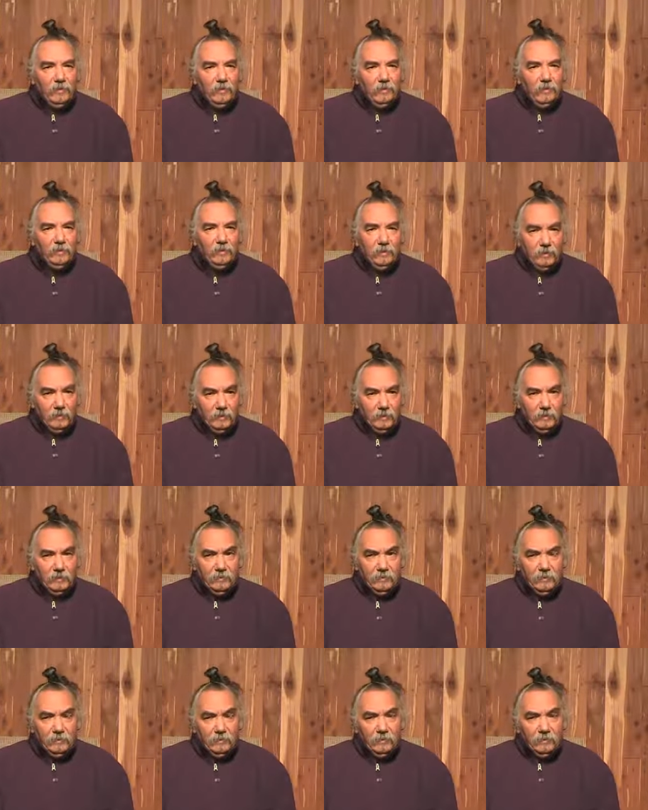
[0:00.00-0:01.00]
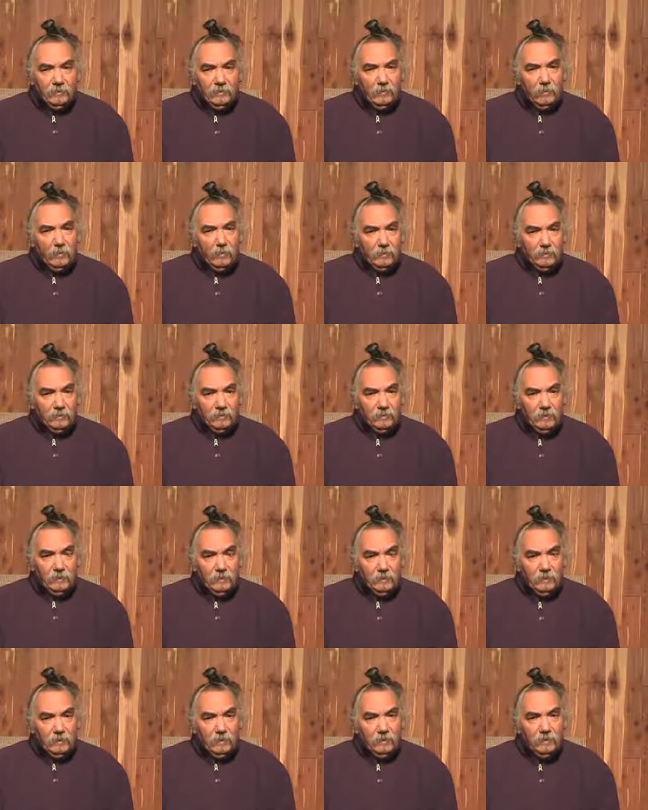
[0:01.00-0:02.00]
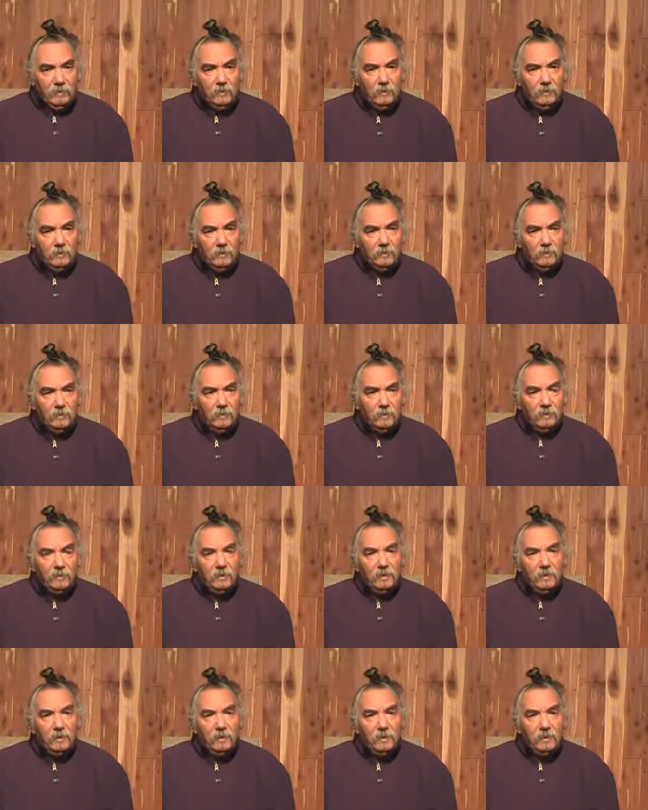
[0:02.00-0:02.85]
join these uh, works, so they,